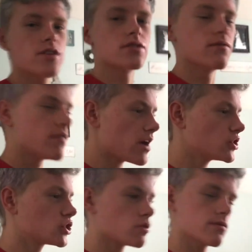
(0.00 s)
It was a
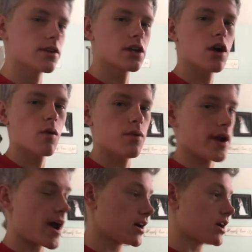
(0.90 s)
very short video, but
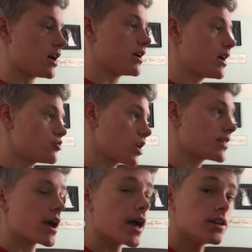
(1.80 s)
I tried
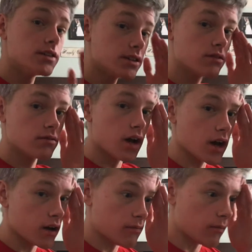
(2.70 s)
to edit it
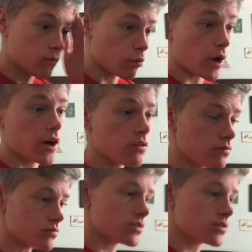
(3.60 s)
well.